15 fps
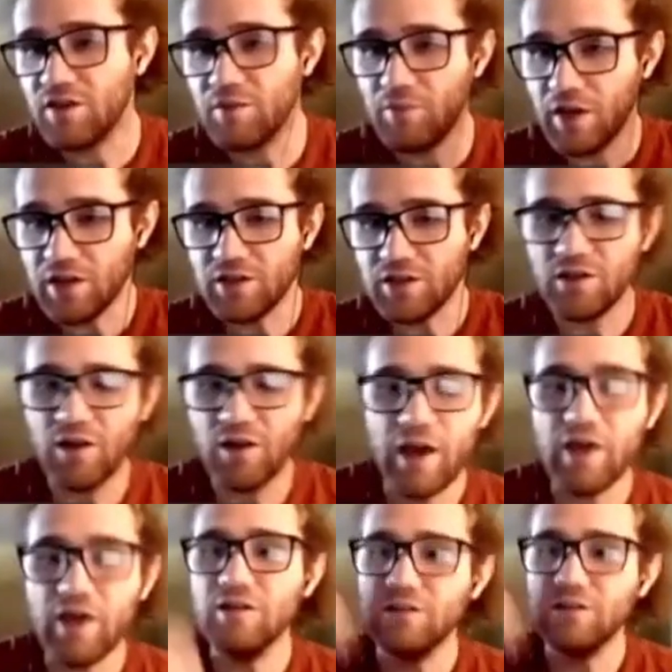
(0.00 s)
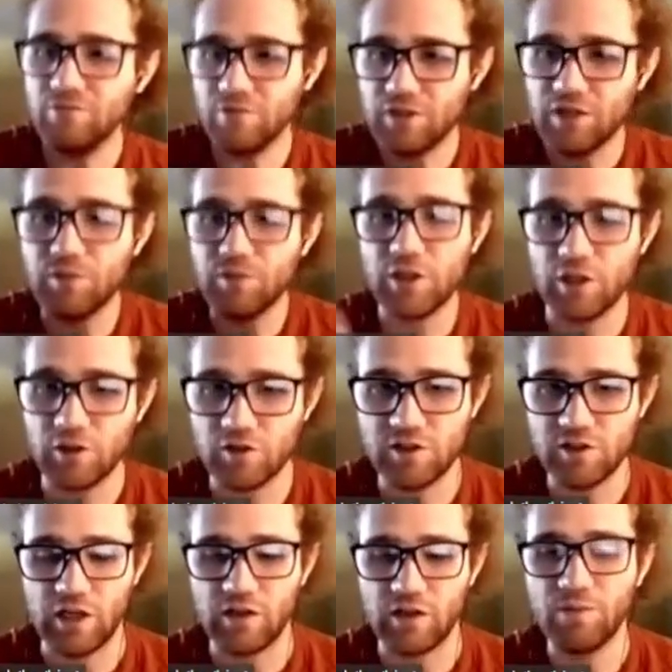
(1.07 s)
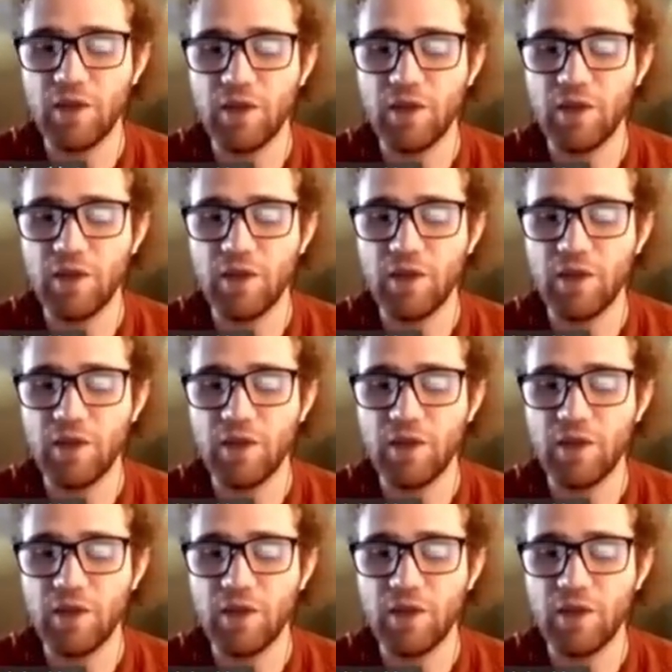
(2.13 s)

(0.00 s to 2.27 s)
a bit and some internal state.